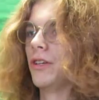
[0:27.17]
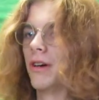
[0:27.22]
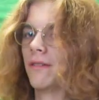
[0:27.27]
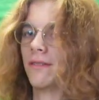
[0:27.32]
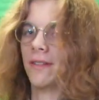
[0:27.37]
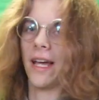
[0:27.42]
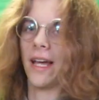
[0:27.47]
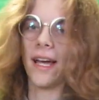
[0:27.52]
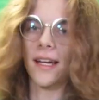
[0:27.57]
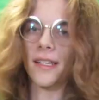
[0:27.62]
have
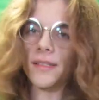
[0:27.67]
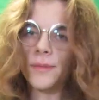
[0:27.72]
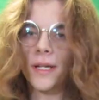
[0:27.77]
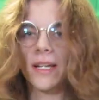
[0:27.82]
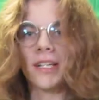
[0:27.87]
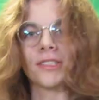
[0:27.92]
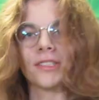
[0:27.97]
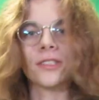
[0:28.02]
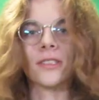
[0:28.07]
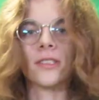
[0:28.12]
an
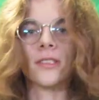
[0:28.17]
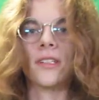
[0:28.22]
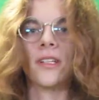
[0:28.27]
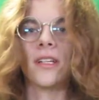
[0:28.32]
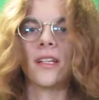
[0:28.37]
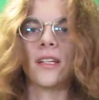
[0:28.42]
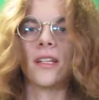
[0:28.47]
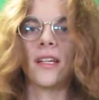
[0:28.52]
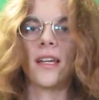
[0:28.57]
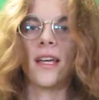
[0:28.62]
exponential,
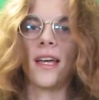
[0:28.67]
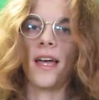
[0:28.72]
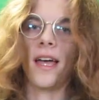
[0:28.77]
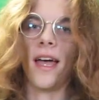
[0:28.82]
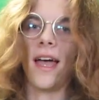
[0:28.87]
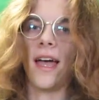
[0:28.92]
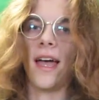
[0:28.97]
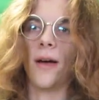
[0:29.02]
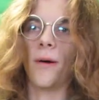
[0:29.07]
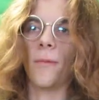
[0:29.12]

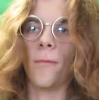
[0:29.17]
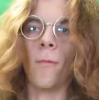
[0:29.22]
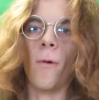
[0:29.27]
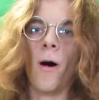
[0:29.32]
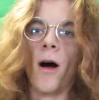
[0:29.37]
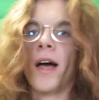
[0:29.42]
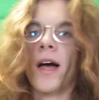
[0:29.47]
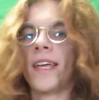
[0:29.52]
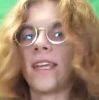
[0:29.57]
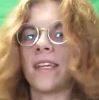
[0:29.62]

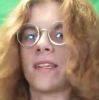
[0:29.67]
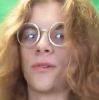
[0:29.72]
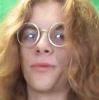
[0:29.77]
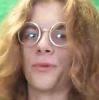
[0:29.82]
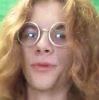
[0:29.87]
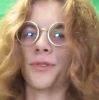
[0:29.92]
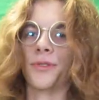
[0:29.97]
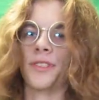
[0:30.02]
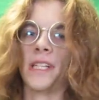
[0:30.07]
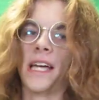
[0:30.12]
y
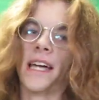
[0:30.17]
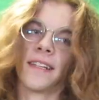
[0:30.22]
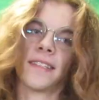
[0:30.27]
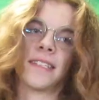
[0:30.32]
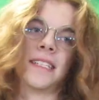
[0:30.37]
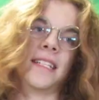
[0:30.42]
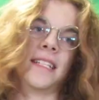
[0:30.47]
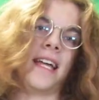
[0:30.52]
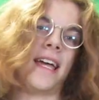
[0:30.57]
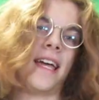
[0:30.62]
equals x
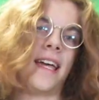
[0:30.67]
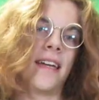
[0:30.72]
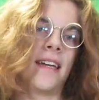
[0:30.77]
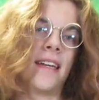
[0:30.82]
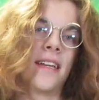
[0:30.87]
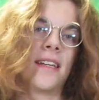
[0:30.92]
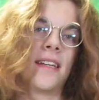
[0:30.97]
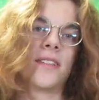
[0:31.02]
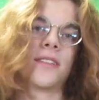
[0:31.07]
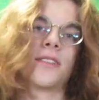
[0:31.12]
to the a.
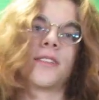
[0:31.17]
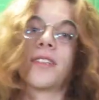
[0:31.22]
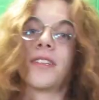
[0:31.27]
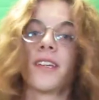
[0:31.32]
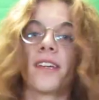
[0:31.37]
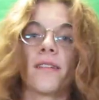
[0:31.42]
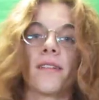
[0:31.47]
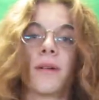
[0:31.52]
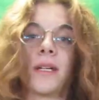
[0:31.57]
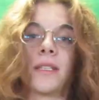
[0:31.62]
So the
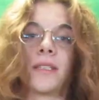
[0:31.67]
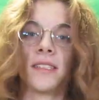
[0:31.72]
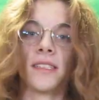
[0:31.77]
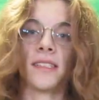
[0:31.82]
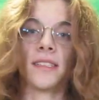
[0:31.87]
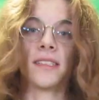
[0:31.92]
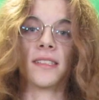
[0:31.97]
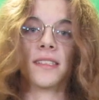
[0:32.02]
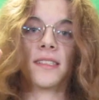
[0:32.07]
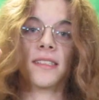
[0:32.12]
thing about
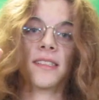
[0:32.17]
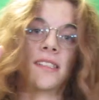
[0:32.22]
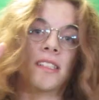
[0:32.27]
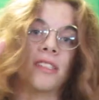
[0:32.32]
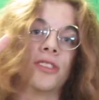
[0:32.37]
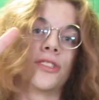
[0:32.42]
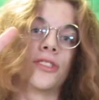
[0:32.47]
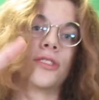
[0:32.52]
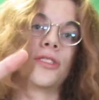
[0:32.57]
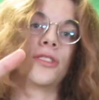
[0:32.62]
this is
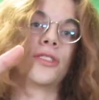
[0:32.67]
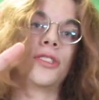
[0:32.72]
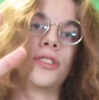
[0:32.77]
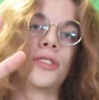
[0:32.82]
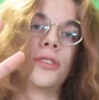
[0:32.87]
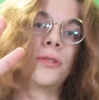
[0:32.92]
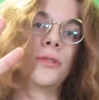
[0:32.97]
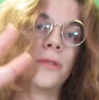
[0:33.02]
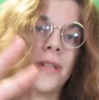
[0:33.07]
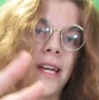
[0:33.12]
there's
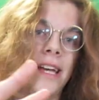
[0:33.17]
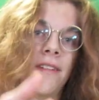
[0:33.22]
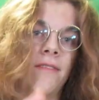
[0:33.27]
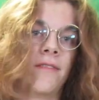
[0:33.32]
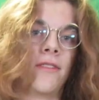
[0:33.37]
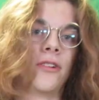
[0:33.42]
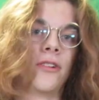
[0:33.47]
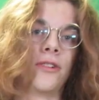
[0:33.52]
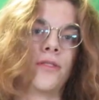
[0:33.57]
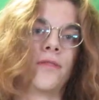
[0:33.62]
two
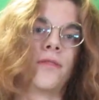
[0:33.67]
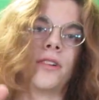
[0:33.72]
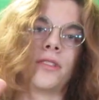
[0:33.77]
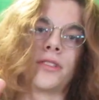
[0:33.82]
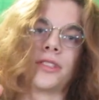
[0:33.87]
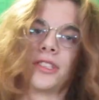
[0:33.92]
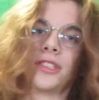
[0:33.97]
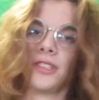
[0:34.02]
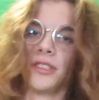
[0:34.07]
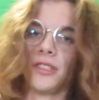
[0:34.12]
inverse
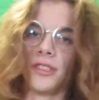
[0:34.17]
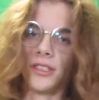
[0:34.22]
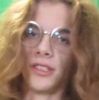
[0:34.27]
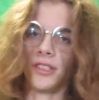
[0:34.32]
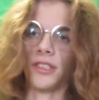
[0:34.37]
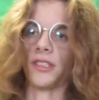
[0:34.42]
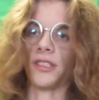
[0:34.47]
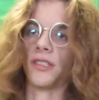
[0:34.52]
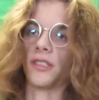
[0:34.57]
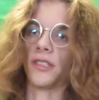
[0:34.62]
functions to
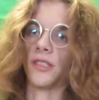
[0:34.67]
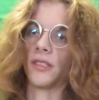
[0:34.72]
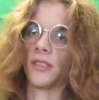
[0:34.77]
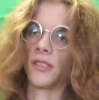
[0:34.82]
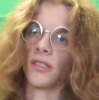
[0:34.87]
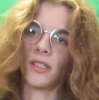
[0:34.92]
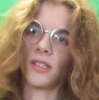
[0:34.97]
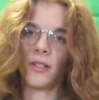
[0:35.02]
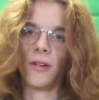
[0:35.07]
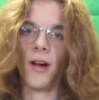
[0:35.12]
this
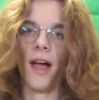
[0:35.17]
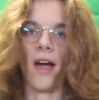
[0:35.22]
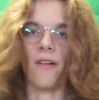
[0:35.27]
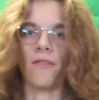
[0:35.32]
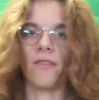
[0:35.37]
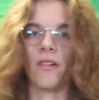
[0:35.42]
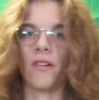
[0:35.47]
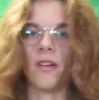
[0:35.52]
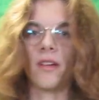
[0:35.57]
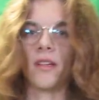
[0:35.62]
graph.
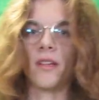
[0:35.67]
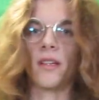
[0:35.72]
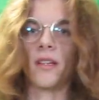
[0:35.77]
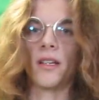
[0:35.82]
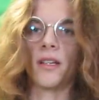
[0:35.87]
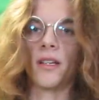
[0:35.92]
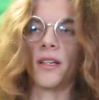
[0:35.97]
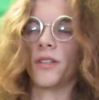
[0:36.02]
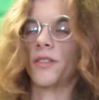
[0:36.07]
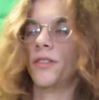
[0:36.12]

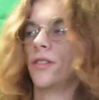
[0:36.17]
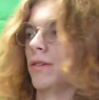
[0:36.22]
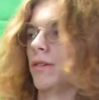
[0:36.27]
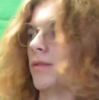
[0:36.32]
So